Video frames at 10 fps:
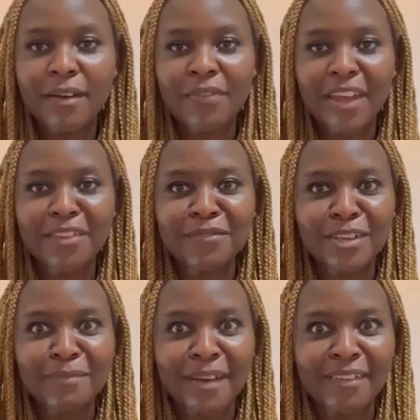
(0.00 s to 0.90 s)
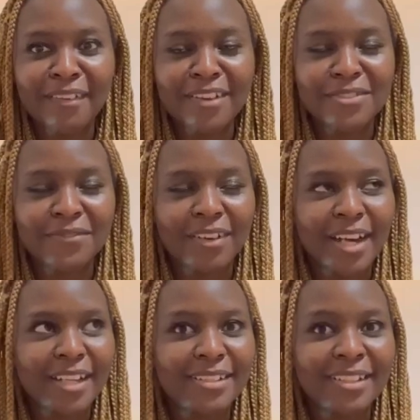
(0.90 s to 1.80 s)
Thankfully, by the grace of God,
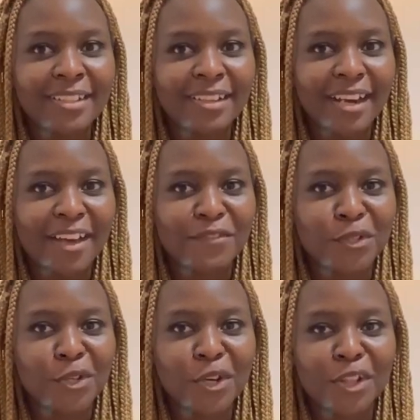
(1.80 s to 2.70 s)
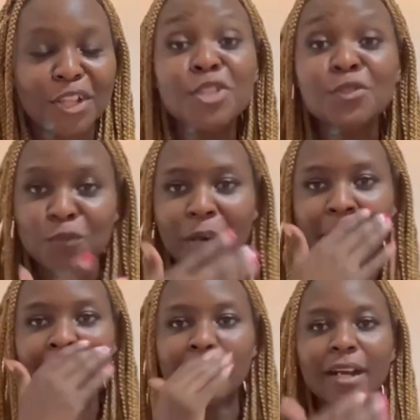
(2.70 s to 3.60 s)
I did not have to learn this one the